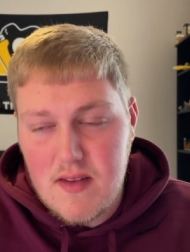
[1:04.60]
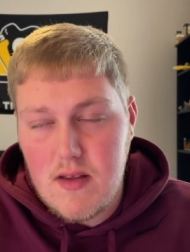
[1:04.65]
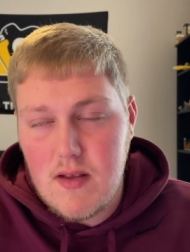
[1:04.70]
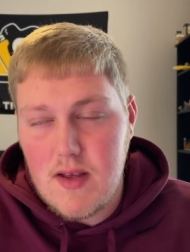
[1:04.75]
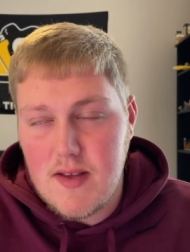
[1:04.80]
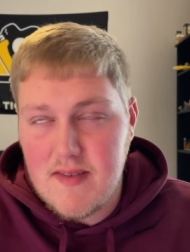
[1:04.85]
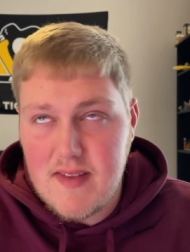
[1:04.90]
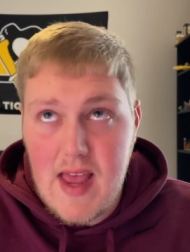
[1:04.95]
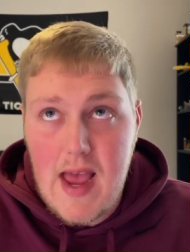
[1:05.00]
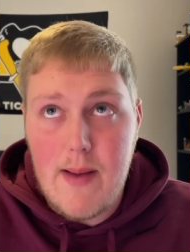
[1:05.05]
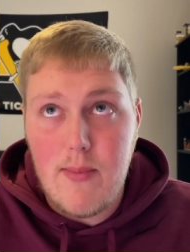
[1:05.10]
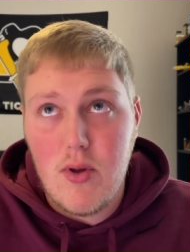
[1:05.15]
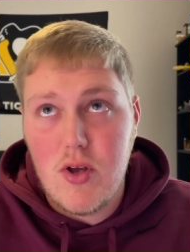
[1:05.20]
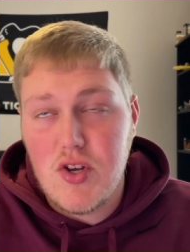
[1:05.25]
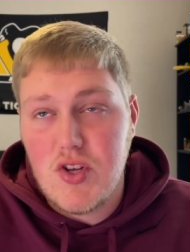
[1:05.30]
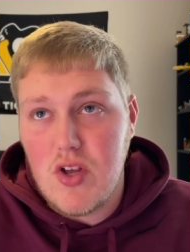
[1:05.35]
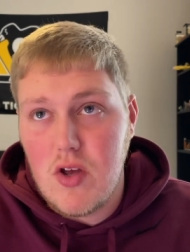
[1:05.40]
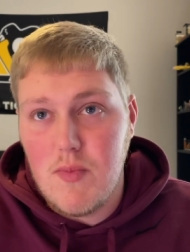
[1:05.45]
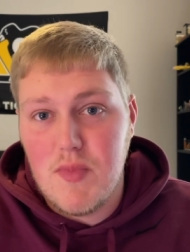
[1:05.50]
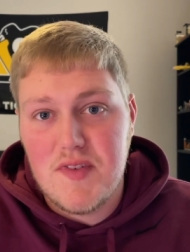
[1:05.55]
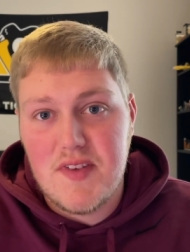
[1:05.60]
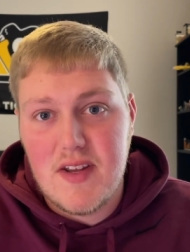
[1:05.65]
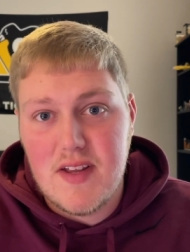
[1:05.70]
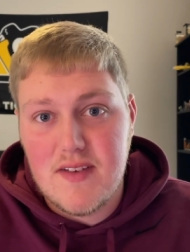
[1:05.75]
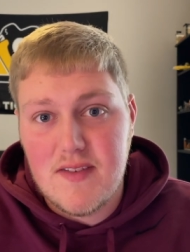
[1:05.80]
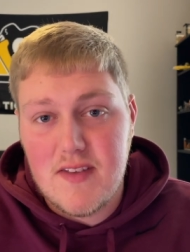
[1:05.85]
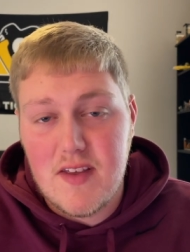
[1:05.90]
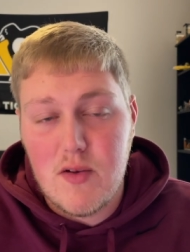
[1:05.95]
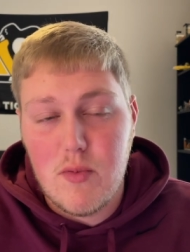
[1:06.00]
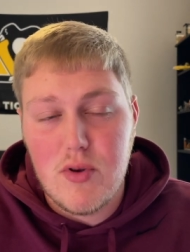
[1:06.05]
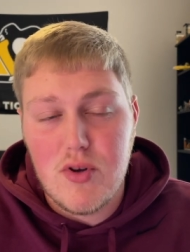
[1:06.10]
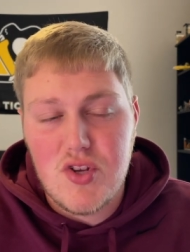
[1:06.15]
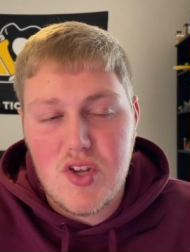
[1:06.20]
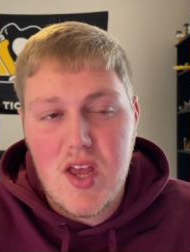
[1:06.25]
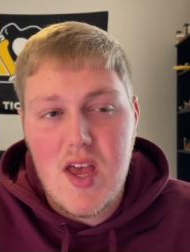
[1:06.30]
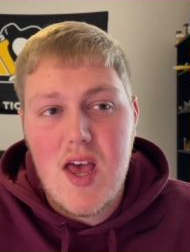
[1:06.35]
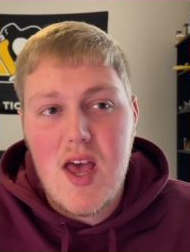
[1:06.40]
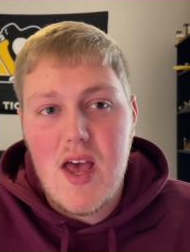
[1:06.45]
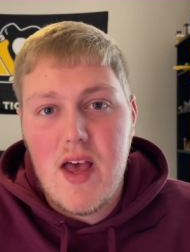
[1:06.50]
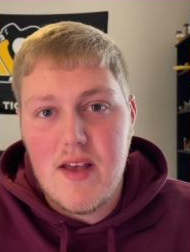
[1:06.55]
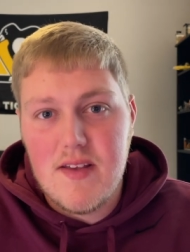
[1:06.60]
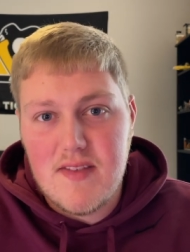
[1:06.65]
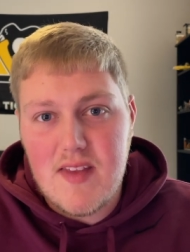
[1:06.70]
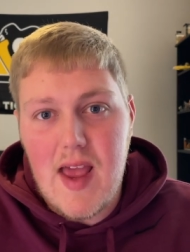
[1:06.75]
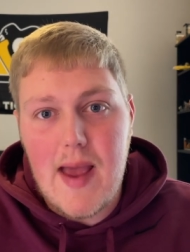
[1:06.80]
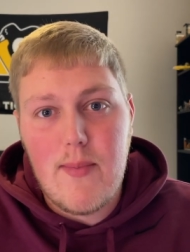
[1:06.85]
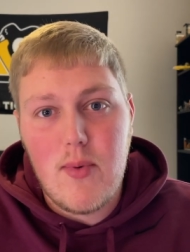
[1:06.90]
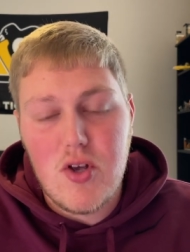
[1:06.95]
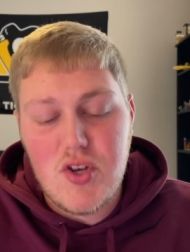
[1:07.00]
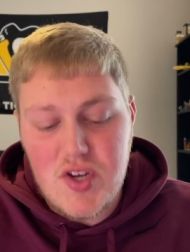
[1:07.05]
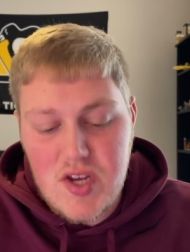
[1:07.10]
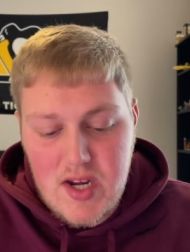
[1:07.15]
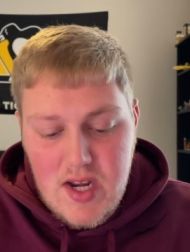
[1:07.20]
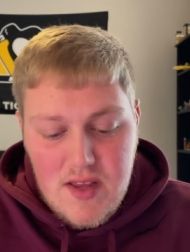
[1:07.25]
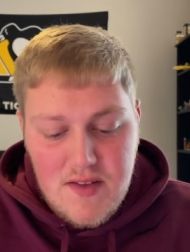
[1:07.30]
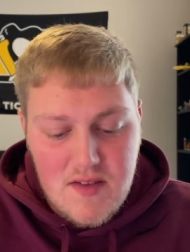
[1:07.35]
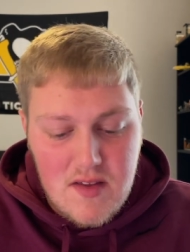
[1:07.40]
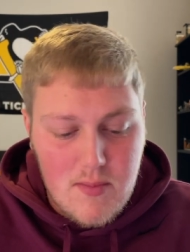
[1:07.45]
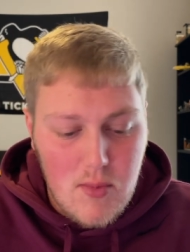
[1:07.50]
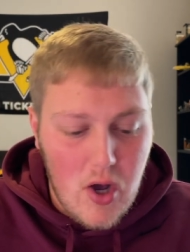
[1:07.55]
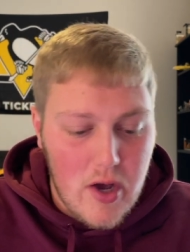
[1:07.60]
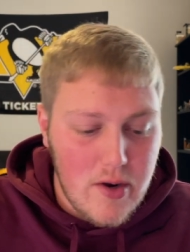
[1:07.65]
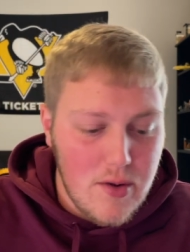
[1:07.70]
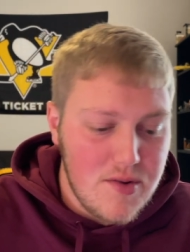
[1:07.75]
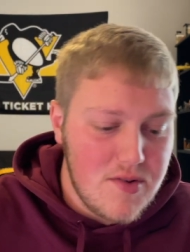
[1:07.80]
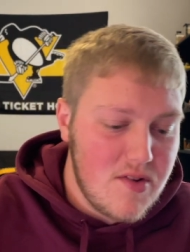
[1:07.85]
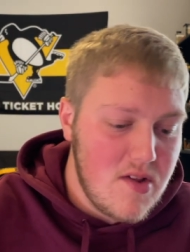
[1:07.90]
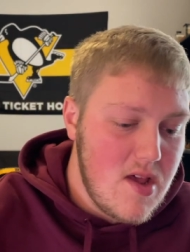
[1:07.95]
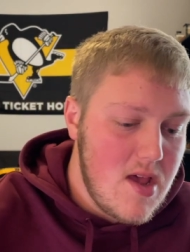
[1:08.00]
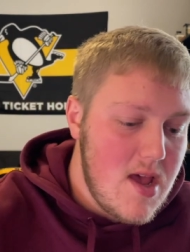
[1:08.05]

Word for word: established, I almost said extinguished, established EDC models.